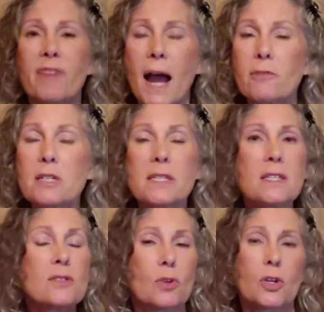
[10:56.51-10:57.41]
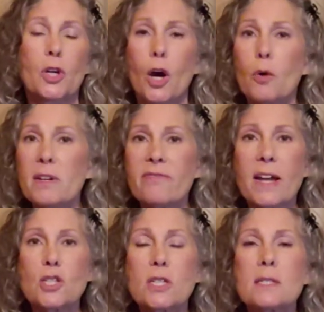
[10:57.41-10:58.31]
viruses or
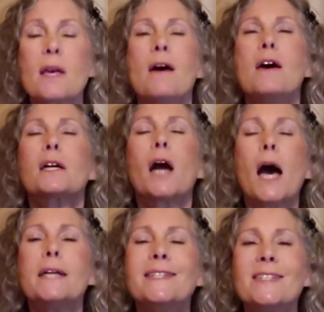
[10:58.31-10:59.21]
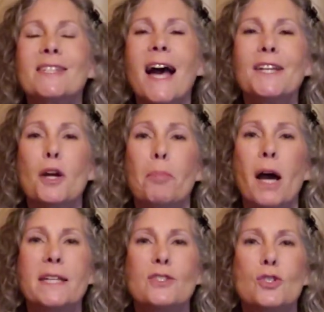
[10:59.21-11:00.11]
co-infections, God designed our
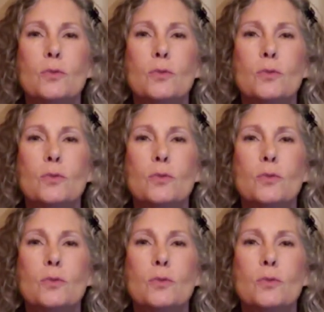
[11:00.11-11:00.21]
bodies to